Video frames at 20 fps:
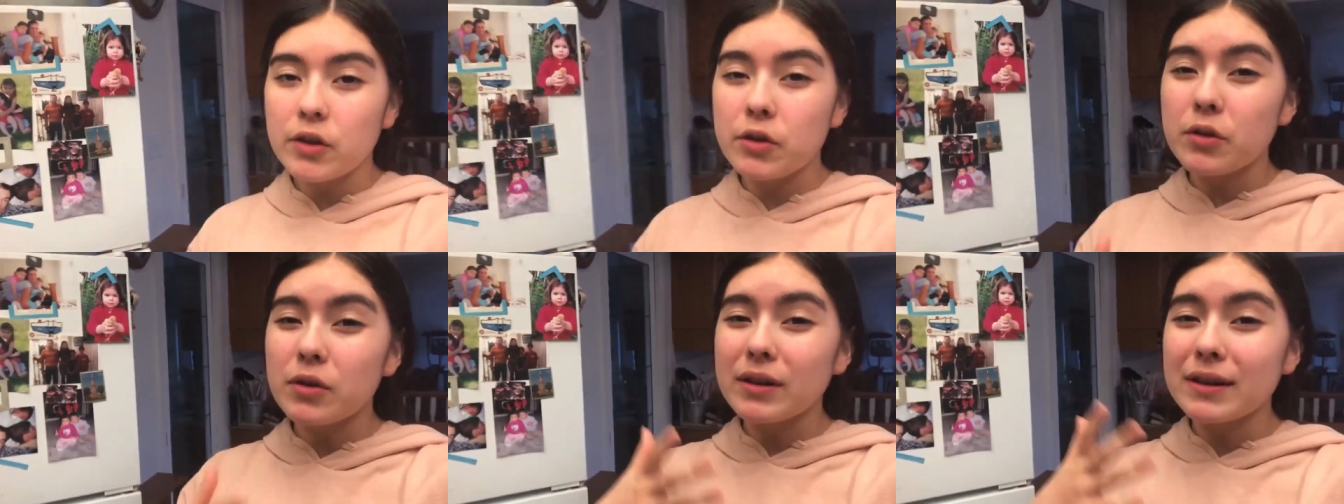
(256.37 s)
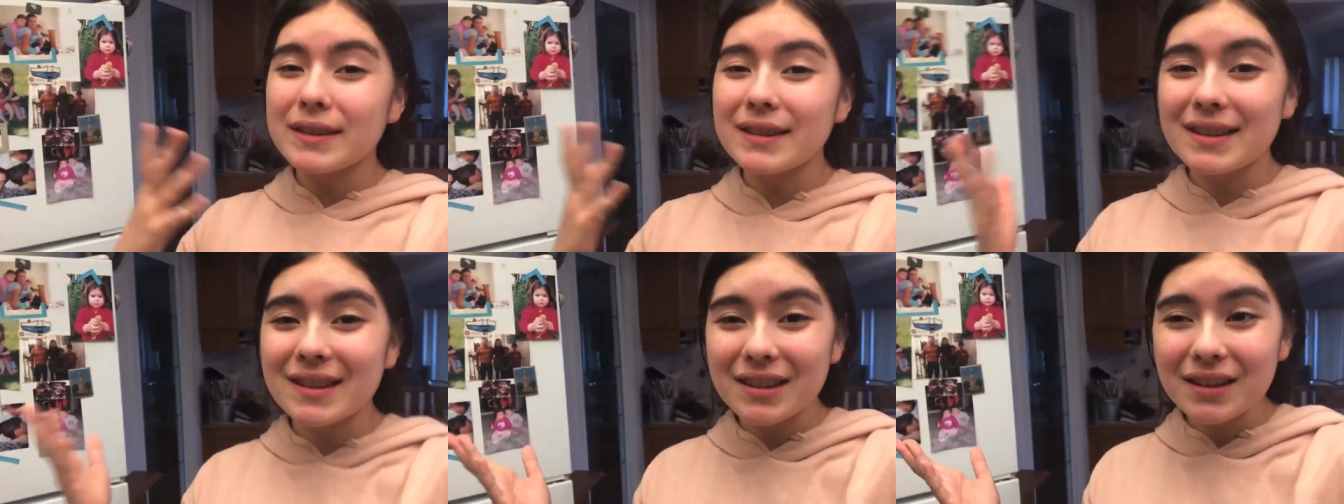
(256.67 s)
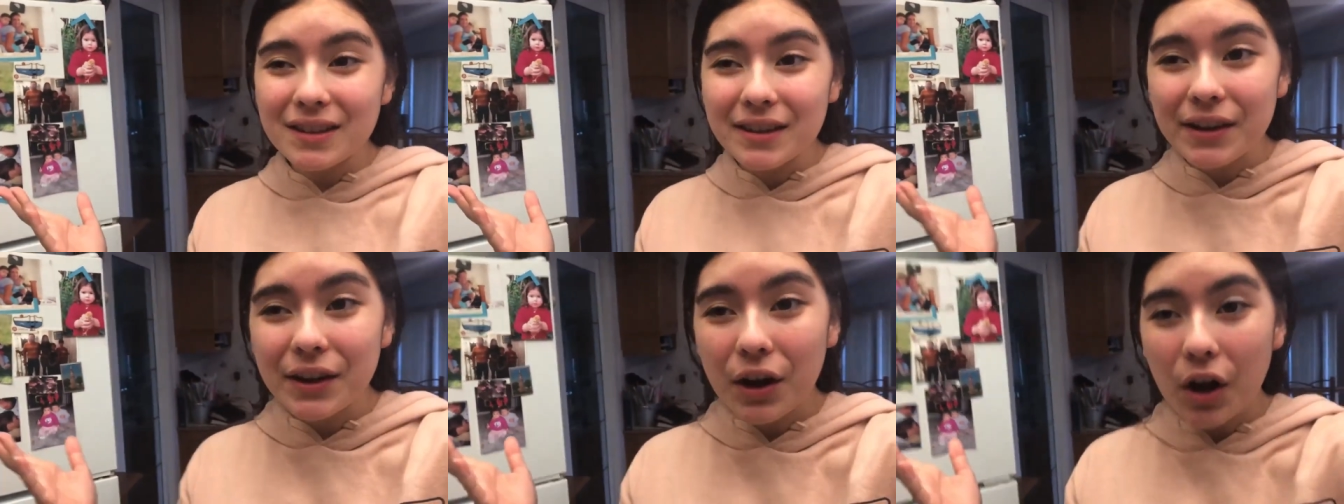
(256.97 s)
You can
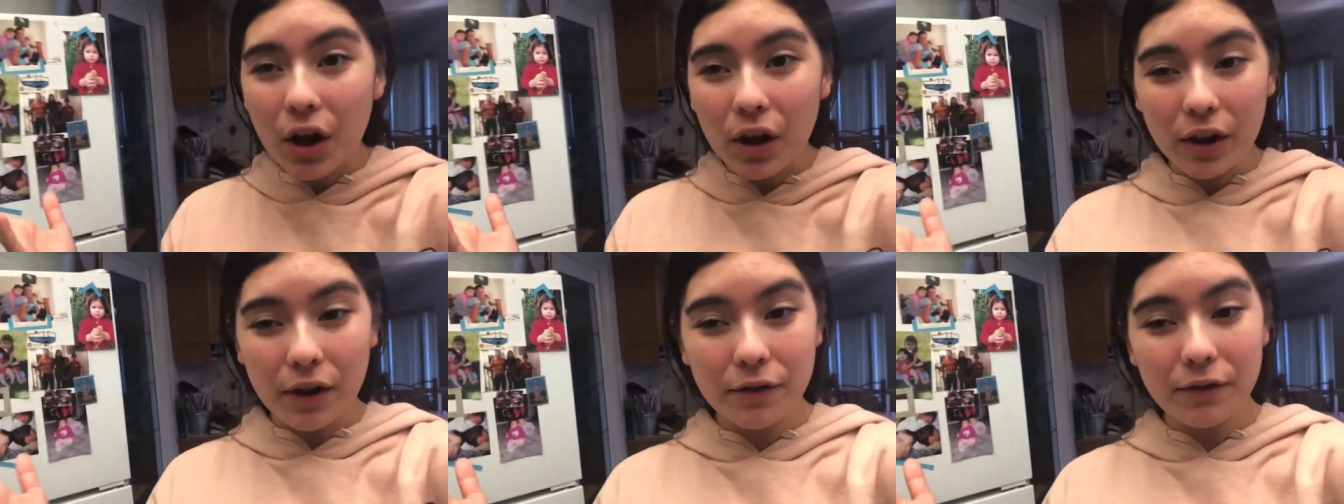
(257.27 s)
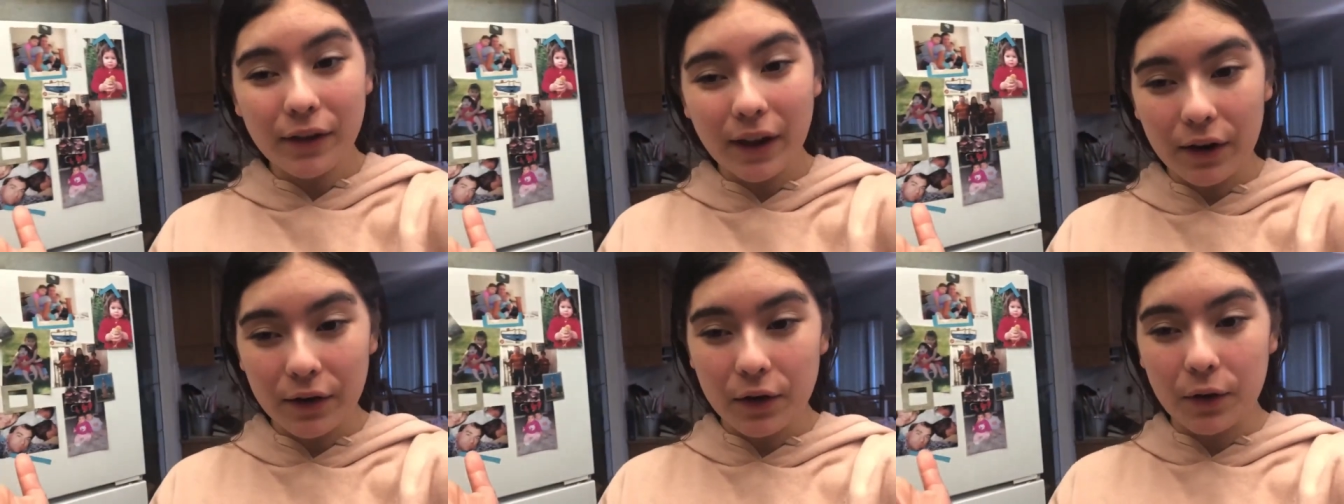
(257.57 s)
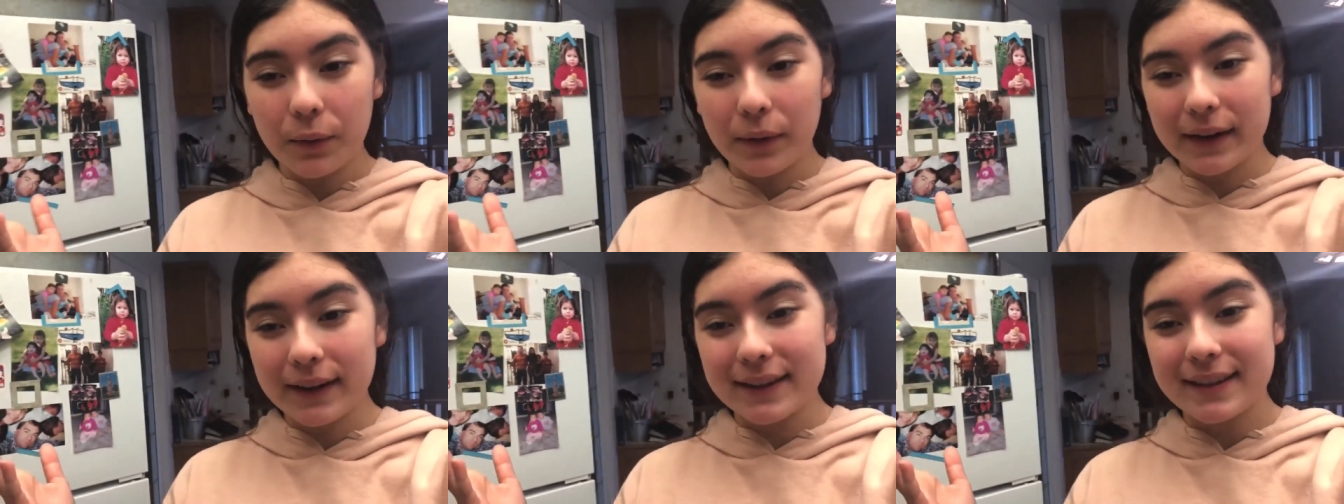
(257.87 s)
still eat cauliflower
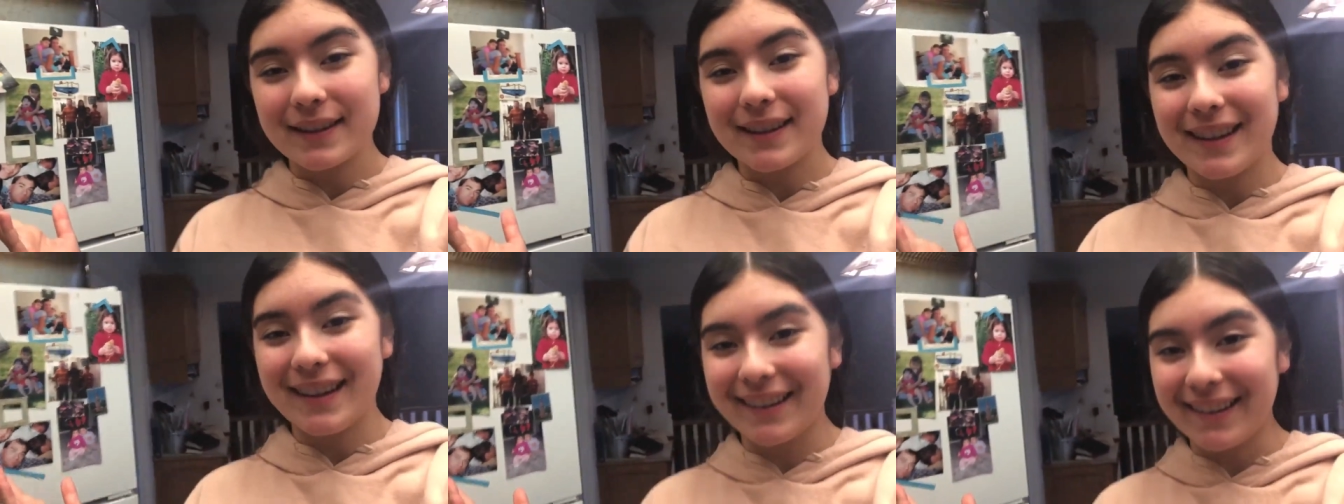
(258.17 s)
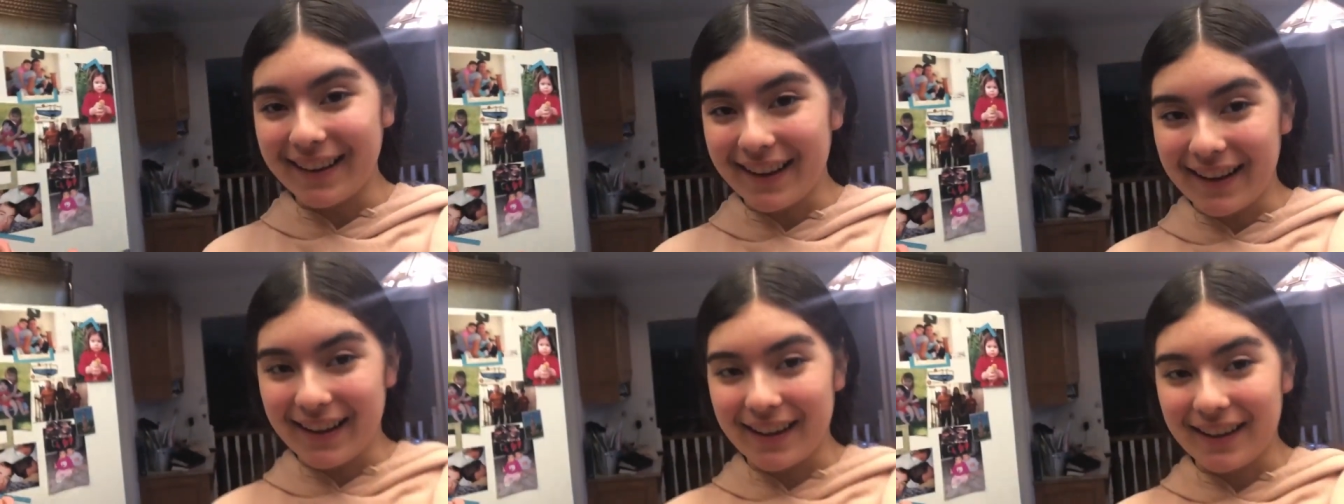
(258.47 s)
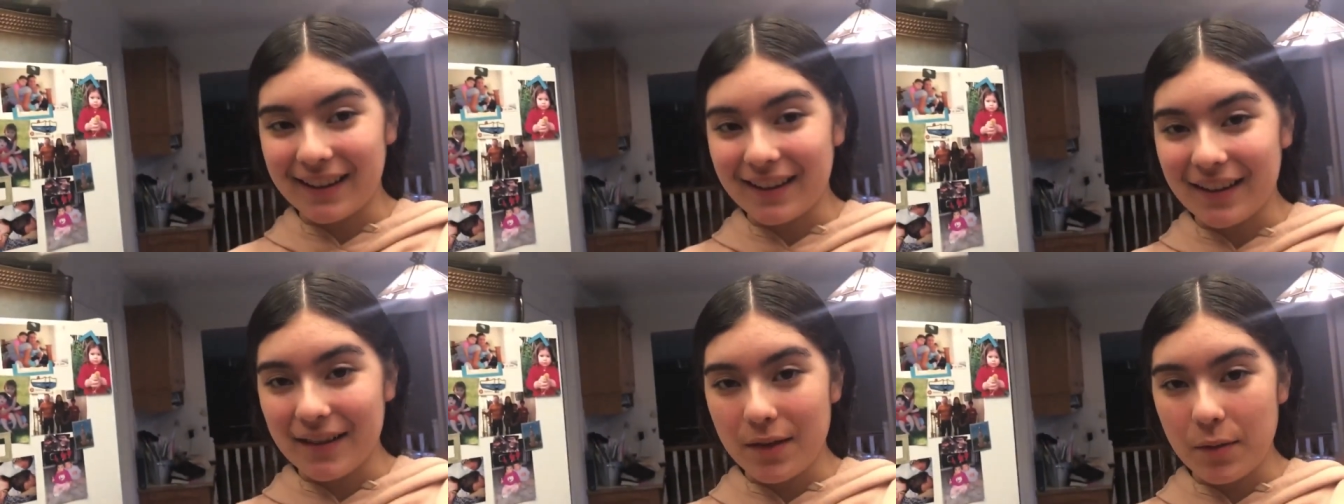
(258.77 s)
when it's like
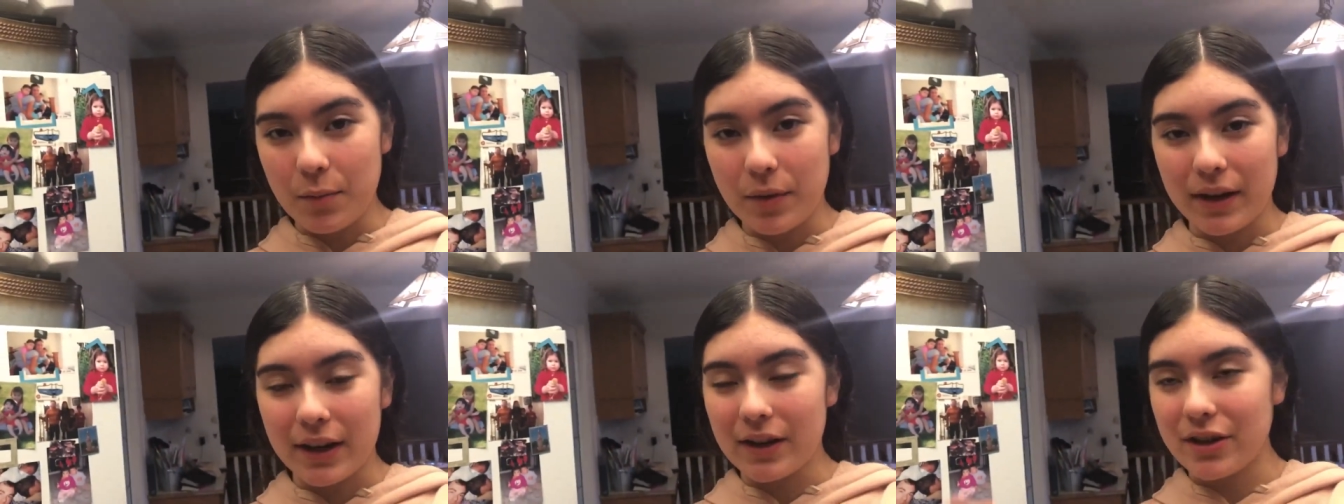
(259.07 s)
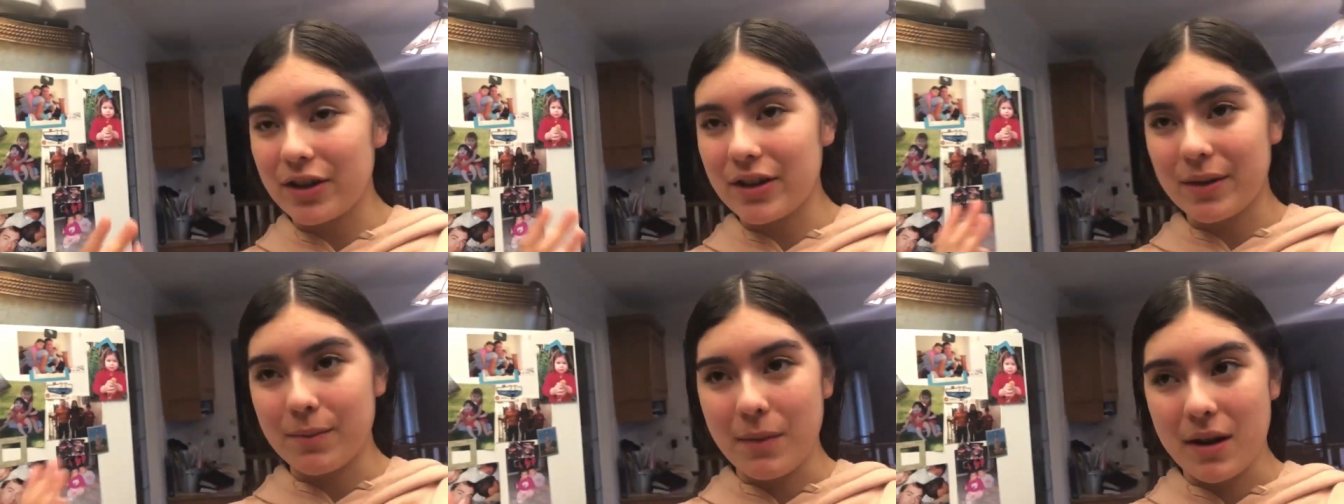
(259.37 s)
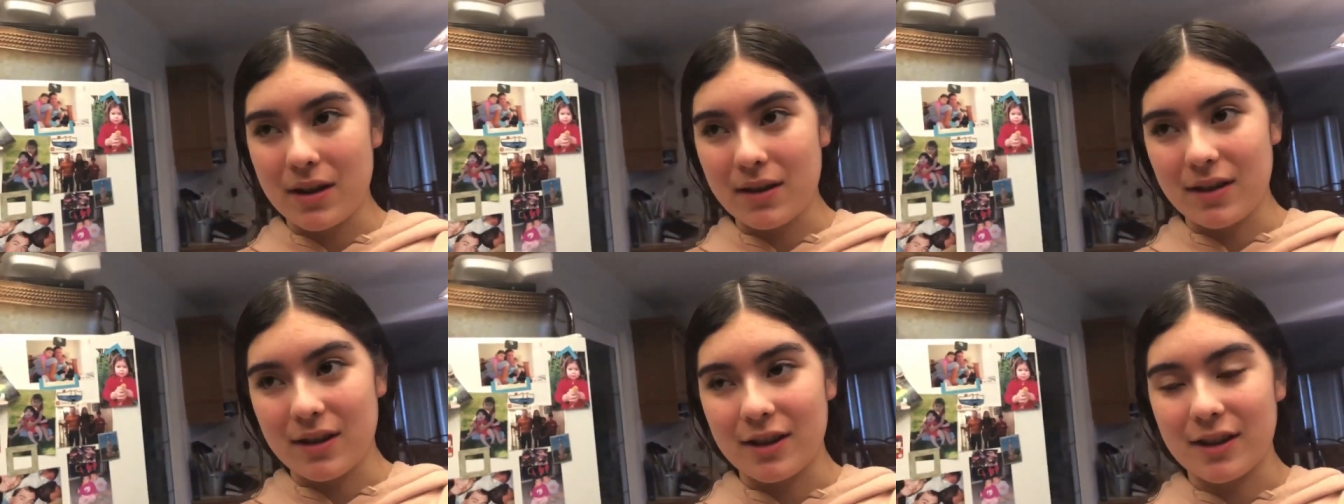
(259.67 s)
that, but it just
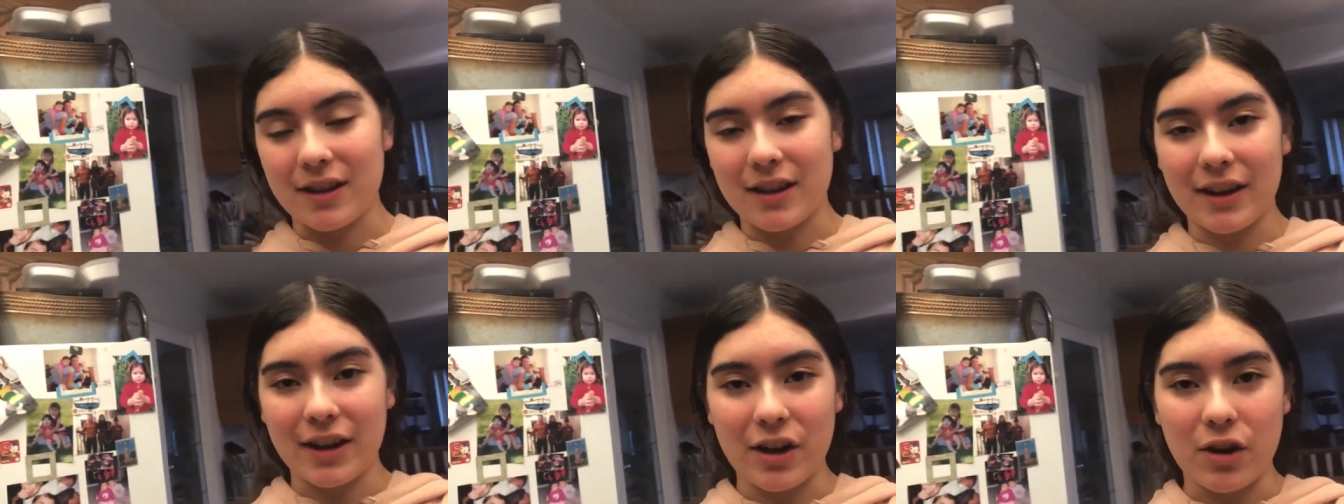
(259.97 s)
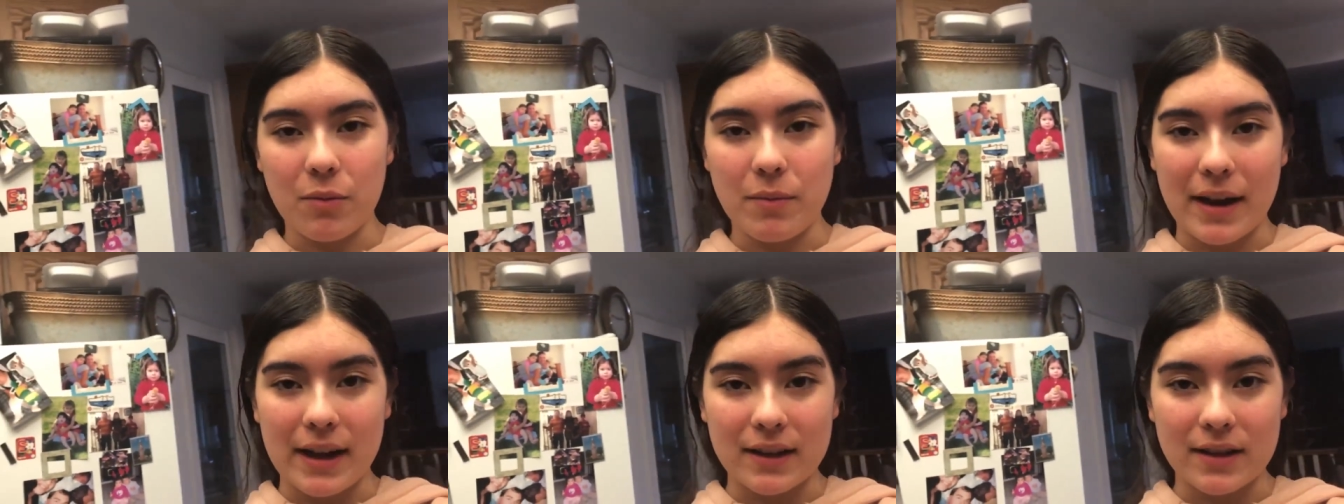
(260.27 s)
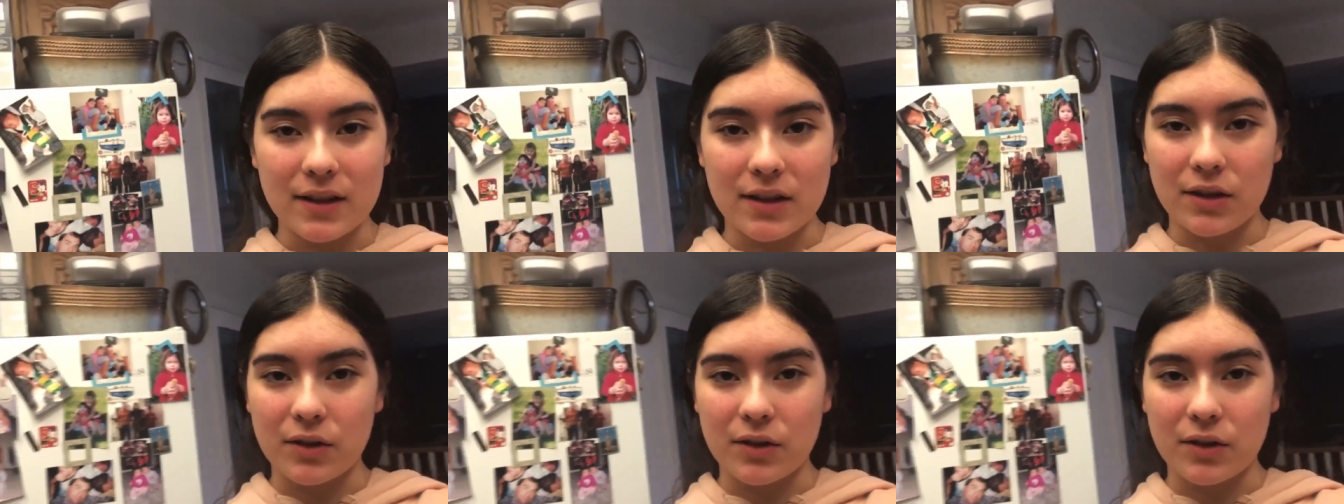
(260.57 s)
means that it's gonna go bad